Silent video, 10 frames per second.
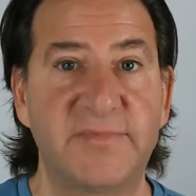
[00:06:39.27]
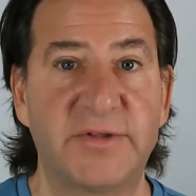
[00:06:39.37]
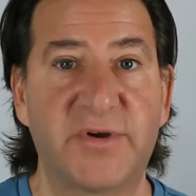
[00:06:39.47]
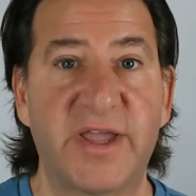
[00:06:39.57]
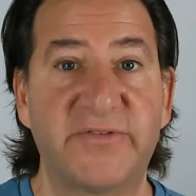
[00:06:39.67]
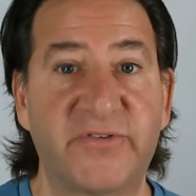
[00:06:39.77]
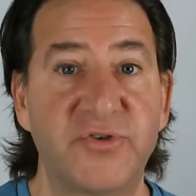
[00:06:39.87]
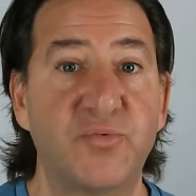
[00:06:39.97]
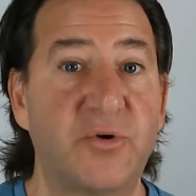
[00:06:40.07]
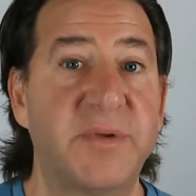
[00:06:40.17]
Okay, so
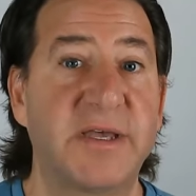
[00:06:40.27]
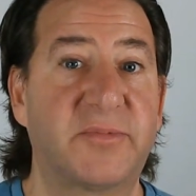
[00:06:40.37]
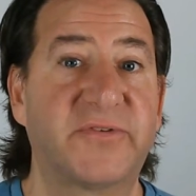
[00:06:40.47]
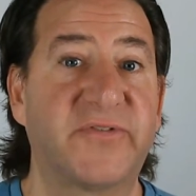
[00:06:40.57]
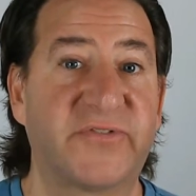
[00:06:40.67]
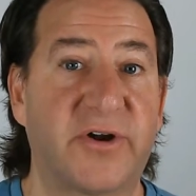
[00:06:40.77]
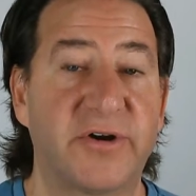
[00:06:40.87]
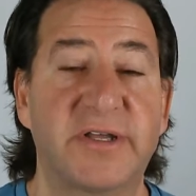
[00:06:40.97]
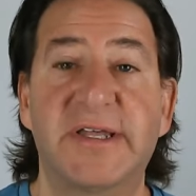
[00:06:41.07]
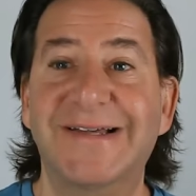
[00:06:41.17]
you will be able to
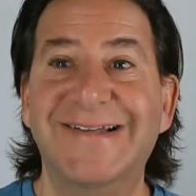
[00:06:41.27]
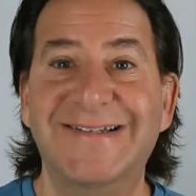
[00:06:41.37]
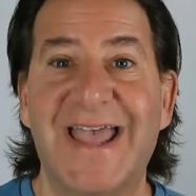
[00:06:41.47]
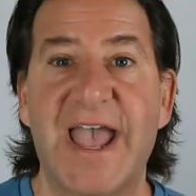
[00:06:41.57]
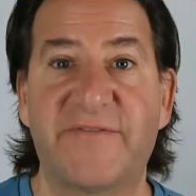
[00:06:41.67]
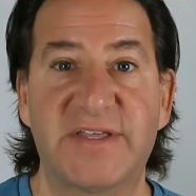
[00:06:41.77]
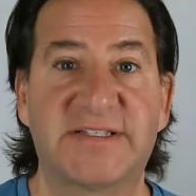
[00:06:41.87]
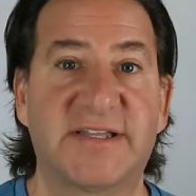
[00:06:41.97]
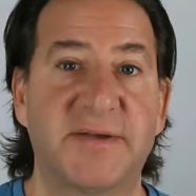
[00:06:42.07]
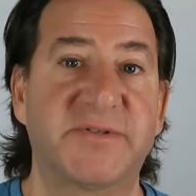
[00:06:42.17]
start to have these
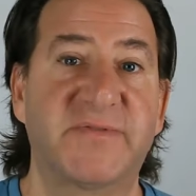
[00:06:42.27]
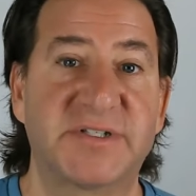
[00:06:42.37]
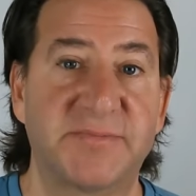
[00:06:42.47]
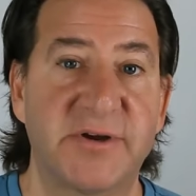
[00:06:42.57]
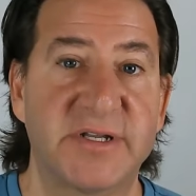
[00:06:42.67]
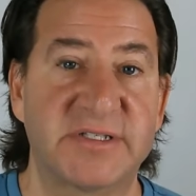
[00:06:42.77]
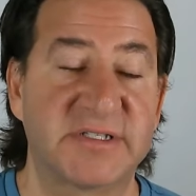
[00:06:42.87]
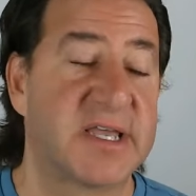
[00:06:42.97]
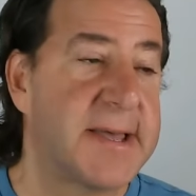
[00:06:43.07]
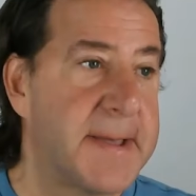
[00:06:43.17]
types of experiences.